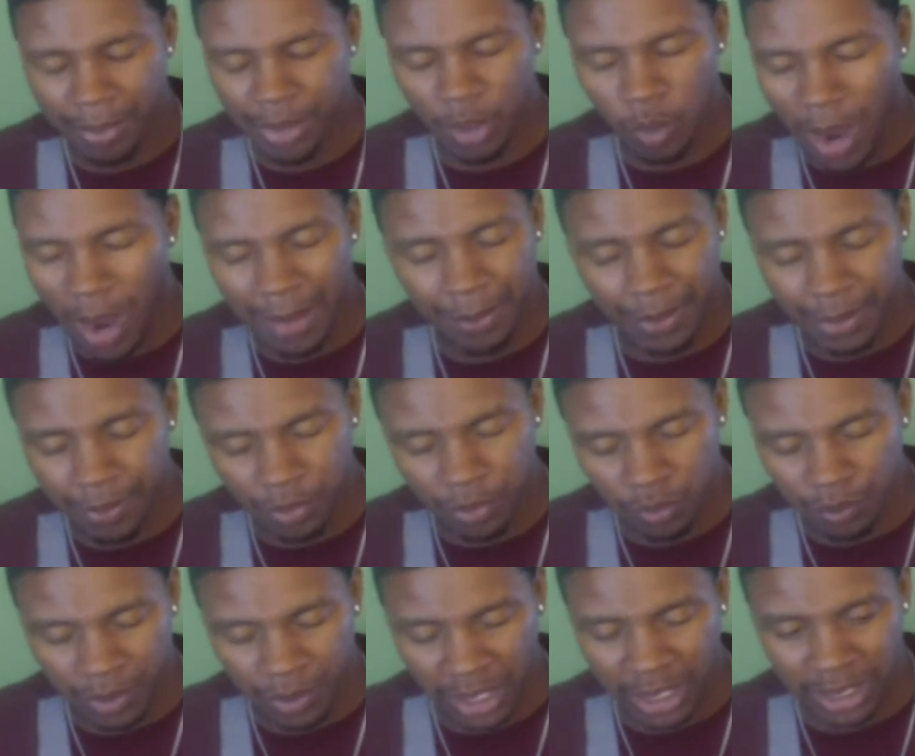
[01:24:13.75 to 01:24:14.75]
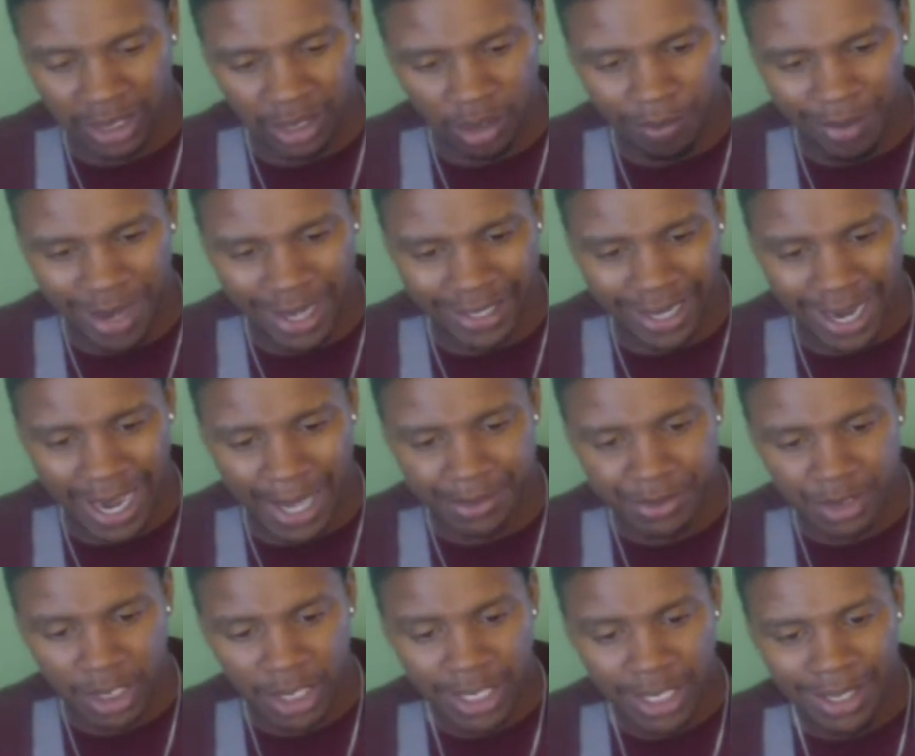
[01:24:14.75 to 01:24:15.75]
I mean, white people being killed by
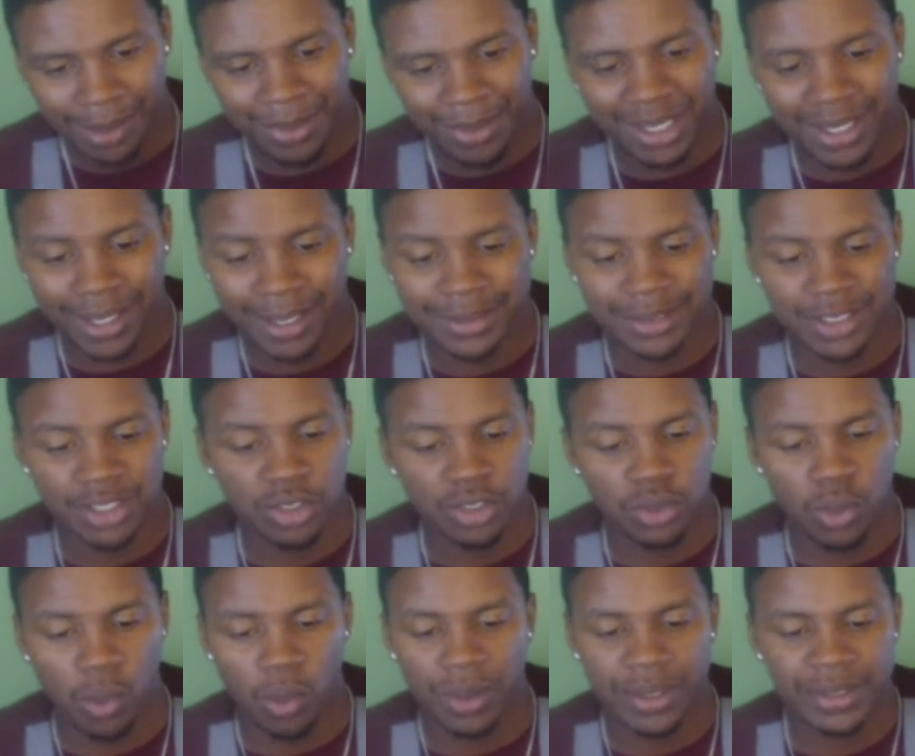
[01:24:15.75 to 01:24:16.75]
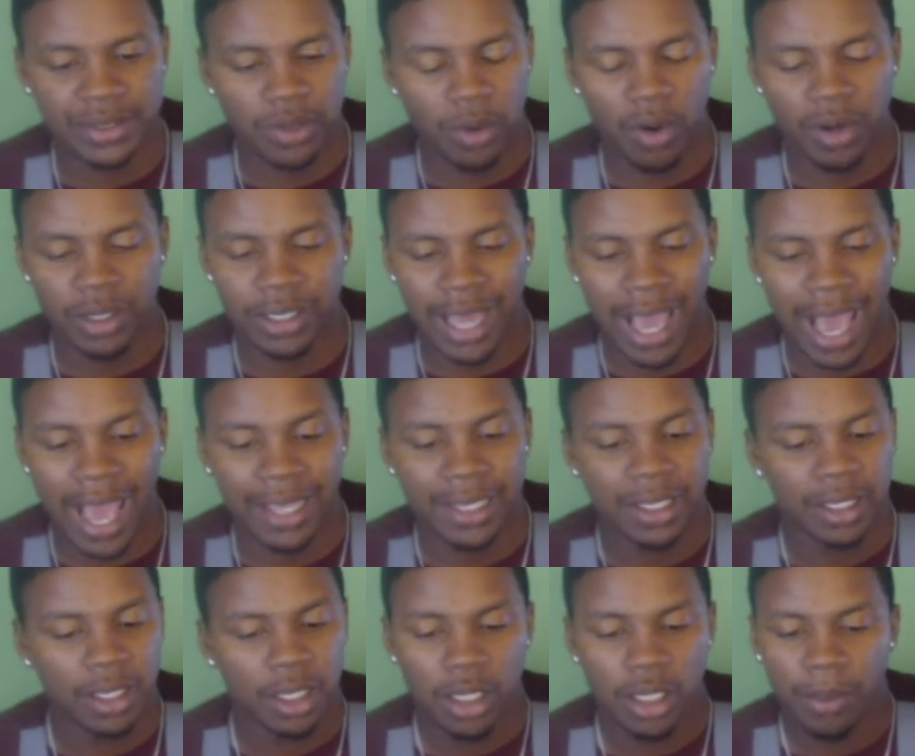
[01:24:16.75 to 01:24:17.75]
cops, because the stories are
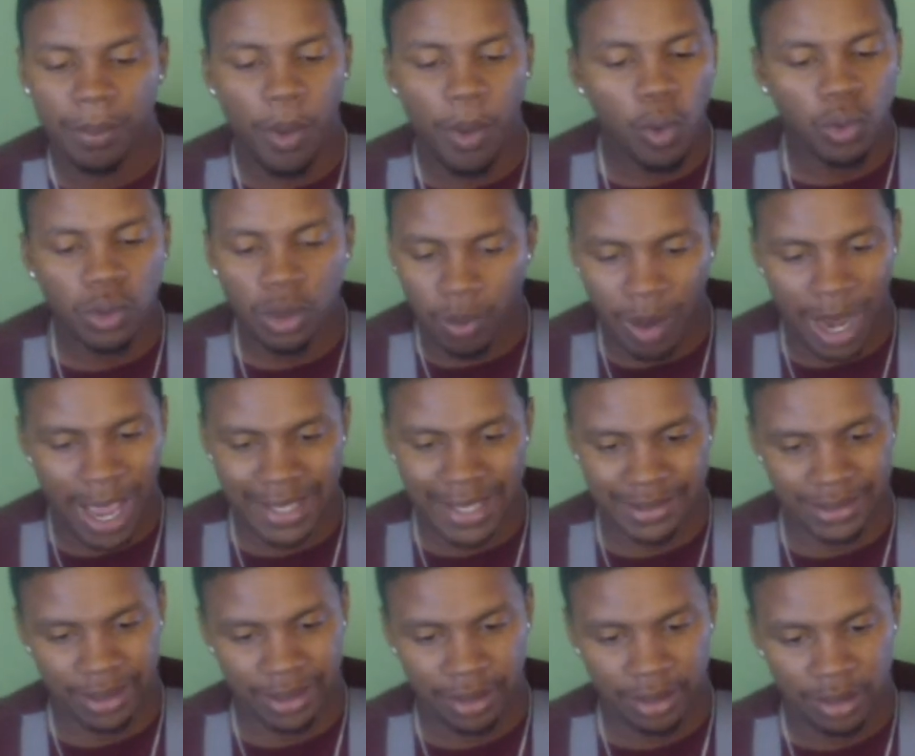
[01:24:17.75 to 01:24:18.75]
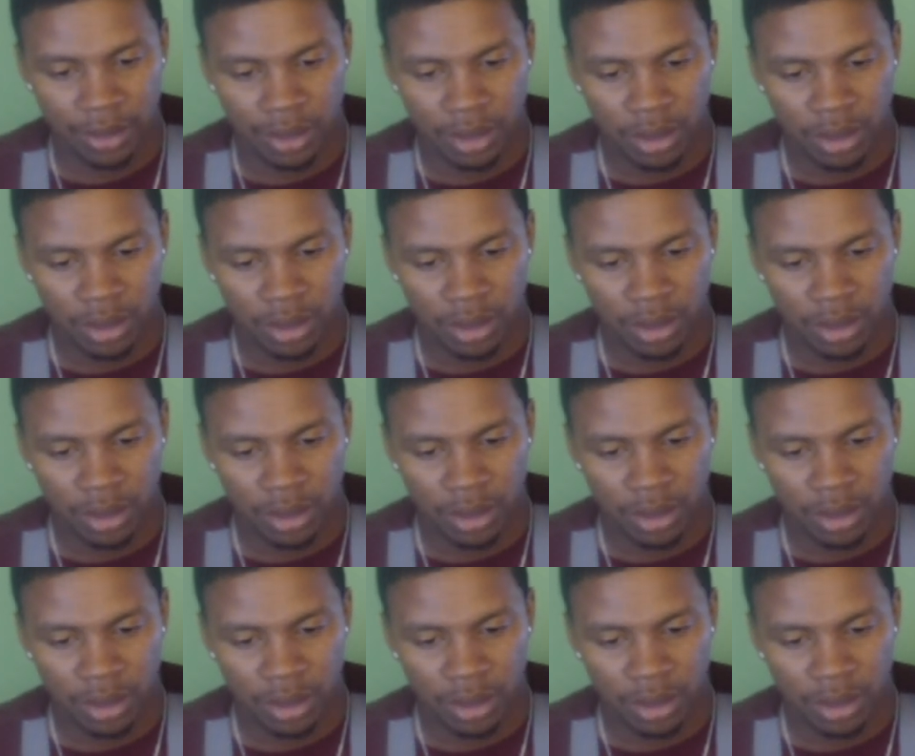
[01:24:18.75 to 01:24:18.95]
not polarizing.